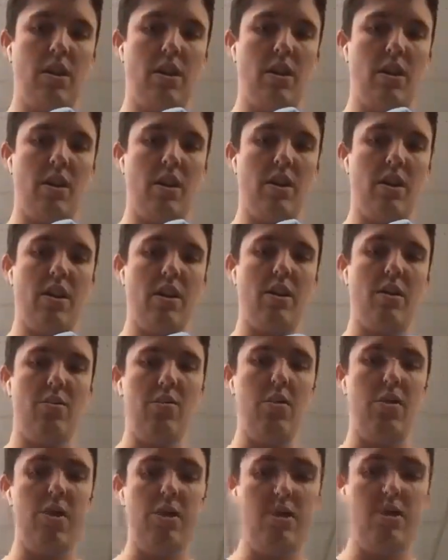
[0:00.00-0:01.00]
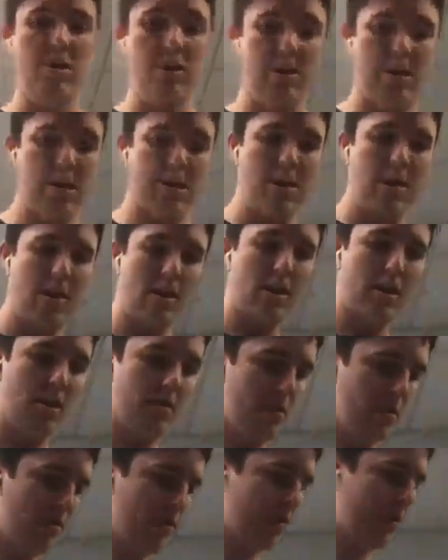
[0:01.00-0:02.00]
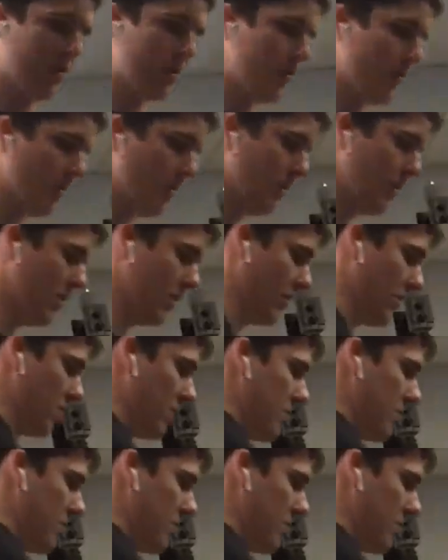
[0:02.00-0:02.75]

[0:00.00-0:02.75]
And now we're going to incubate for 30